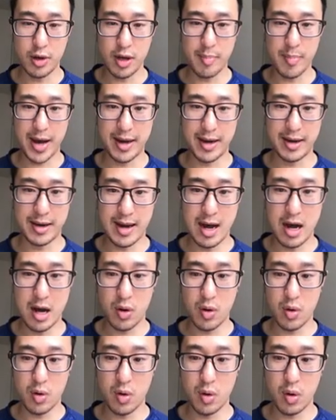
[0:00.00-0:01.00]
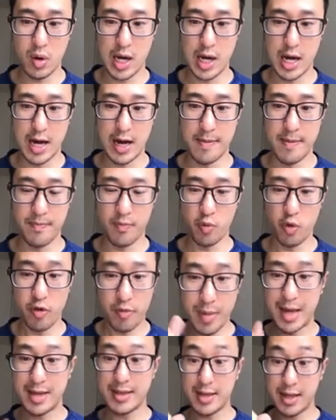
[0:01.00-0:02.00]
back at it now, with
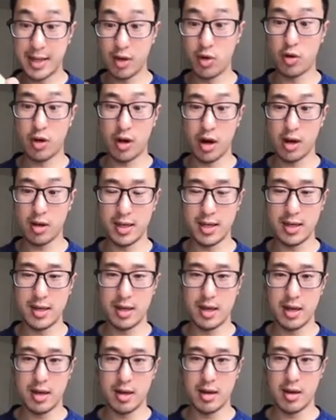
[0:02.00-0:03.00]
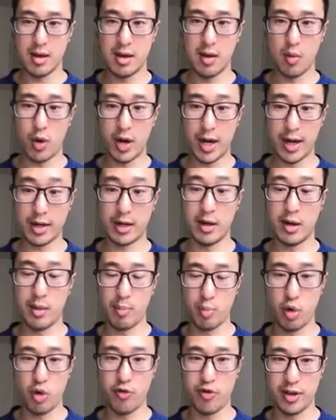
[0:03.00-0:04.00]
my skill currently, what I can
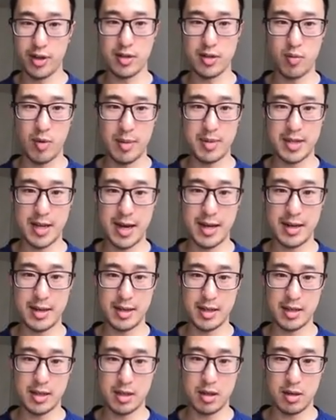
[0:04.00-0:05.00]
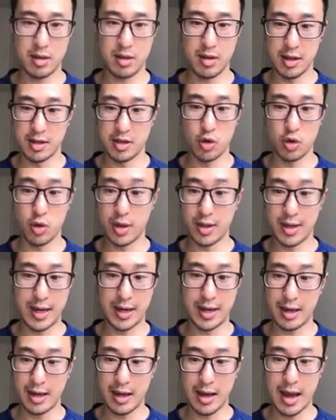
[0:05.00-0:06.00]
improve on this website is doing like
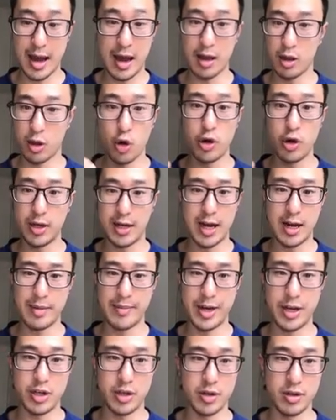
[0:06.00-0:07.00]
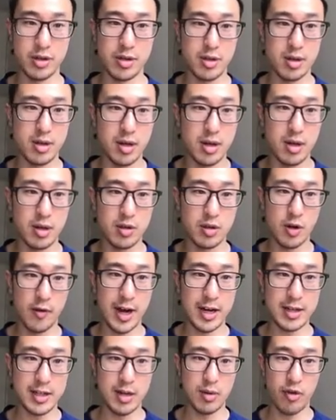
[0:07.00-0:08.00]
loading animations. So if I
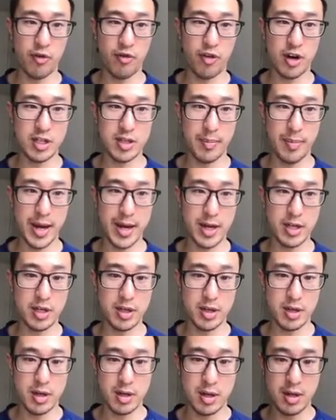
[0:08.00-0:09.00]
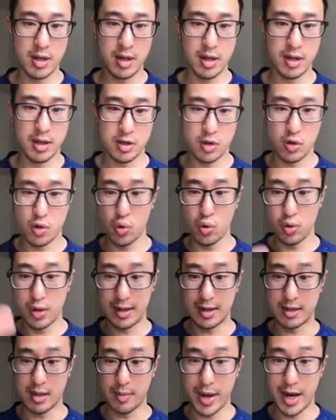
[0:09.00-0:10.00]
actually refresh the page, it's cool that there's
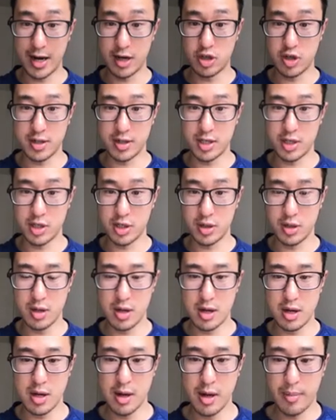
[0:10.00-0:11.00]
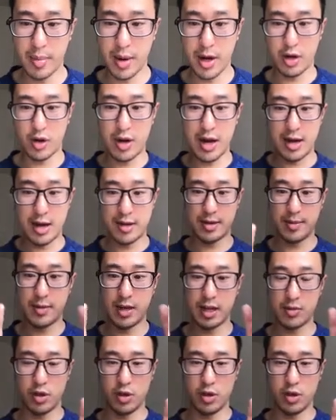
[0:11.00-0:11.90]
a page transition, but you know how sometimes when you